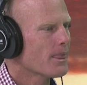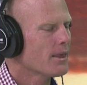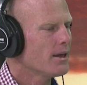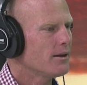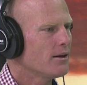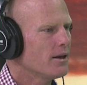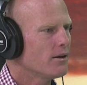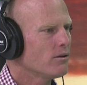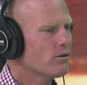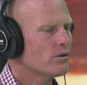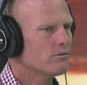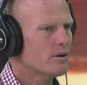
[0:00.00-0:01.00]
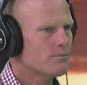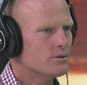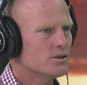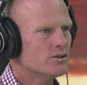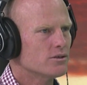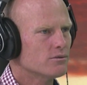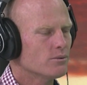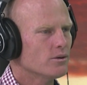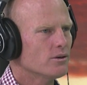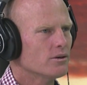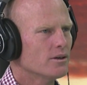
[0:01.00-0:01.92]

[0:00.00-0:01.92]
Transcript: a lot of repetitious work.